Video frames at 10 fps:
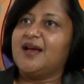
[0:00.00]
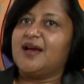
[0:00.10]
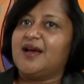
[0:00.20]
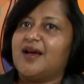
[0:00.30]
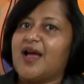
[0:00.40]

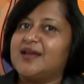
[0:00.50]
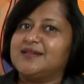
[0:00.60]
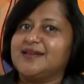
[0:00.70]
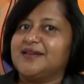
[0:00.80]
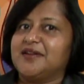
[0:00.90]
I
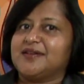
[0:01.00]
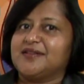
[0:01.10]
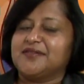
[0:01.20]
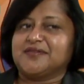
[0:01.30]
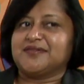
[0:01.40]
think it
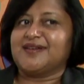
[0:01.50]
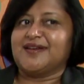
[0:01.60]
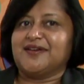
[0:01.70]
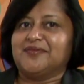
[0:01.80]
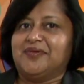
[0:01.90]
is.
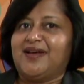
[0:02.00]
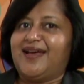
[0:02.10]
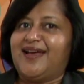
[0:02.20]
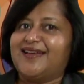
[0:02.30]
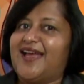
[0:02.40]

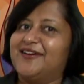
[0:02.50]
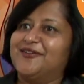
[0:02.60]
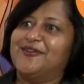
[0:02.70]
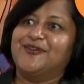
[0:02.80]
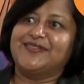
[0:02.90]
I
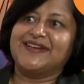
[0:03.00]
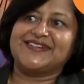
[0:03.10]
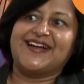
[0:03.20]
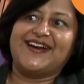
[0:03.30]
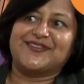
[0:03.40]
don't know. That's
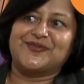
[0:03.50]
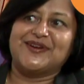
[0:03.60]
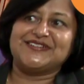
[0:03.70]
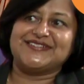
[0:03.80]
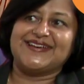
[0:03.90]
a hard
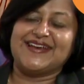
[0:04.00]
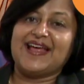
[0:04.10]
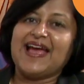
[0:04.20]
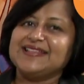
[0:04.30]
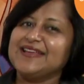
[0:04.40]
question.
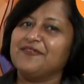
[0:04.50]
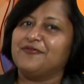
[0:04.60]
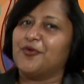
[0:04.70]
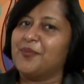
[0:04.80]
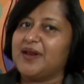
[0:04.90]
I think
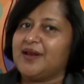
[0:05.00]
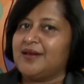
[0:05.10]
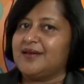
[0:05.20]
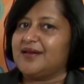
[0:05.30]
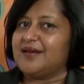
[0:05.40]
women
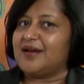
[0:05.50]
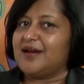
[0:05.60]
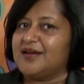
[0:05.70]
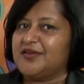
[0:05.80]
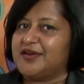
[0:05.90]

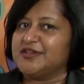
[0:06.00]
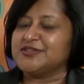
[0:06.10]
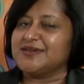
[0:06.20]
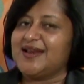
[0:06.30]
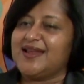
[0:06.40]

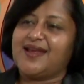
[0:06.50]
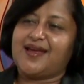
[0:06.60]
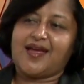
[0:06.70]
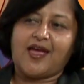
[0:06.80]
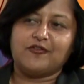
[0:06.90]
traditionally
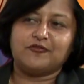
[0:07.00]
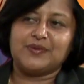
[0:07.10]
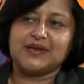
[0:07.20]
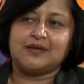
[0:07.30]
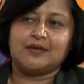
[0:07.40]
have
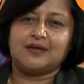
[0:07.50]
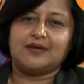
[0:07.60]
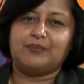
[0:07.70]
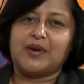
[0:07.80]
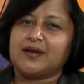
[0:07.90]
been
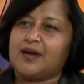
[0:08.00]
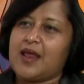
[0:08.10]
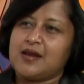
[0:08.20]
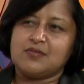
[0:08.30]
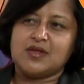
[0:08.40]
better
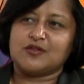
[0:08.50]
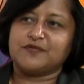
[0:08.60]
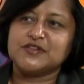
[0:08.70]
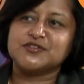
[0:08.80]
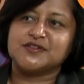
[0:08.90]
enemies of
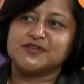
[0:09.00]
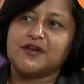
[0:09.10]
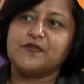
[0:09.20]
each other than